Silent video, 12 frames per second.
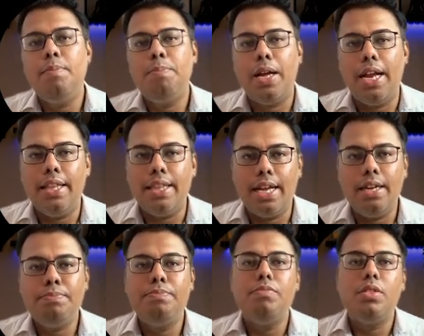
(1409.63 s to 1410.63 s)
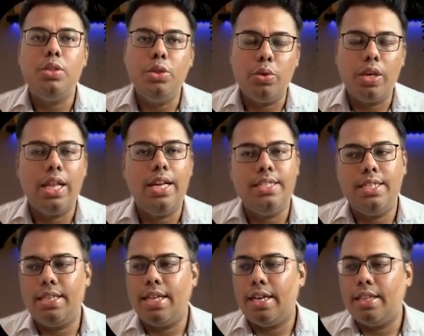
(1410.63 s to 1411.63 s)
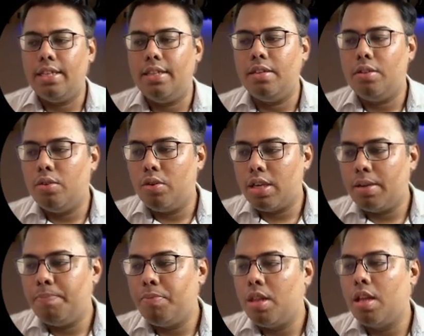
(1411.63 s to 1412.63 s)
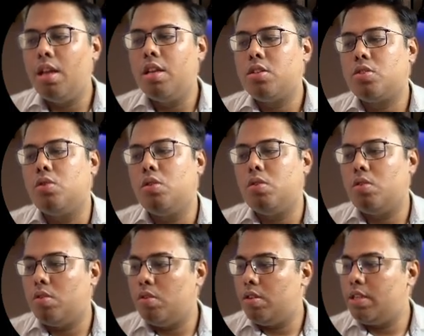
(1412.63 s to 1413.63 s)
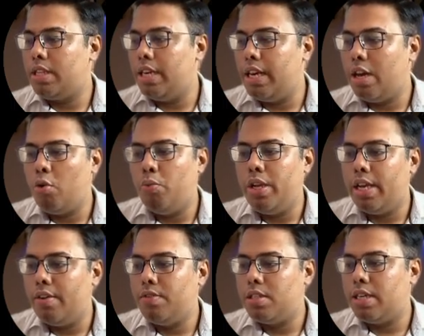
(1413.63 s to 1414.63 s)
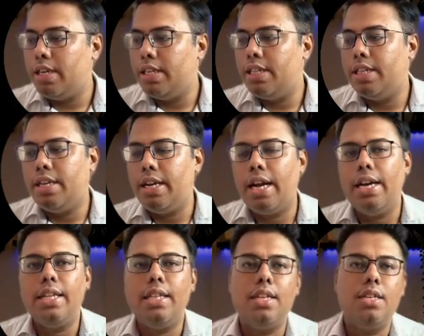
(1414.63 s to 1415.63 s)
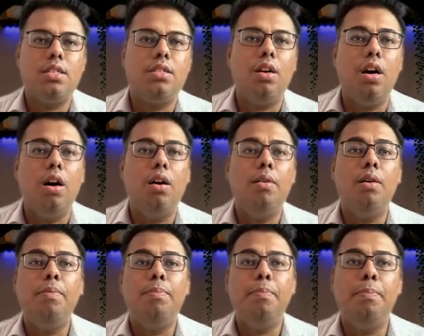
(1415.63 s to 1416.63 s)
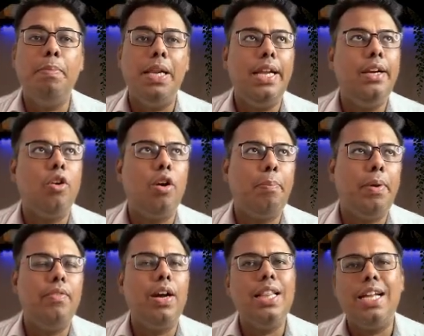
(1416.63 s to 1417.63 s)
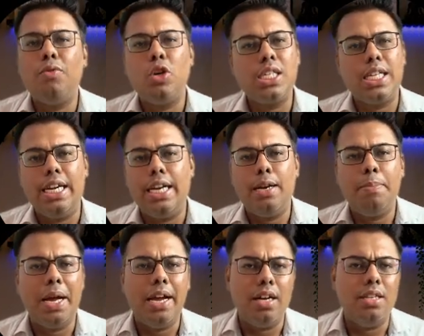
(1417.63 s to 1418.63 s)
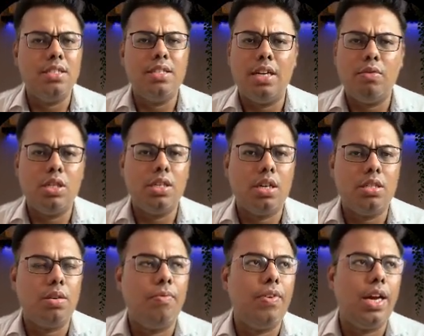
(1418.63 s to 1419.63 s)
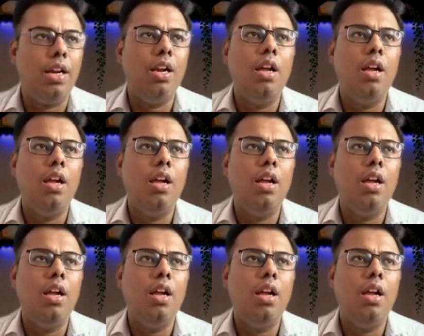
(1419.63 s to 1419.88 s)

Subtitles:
and then utilizing that thing. Okay, so till now we have studied regarding this billing.py that was created by us, that was a custom file.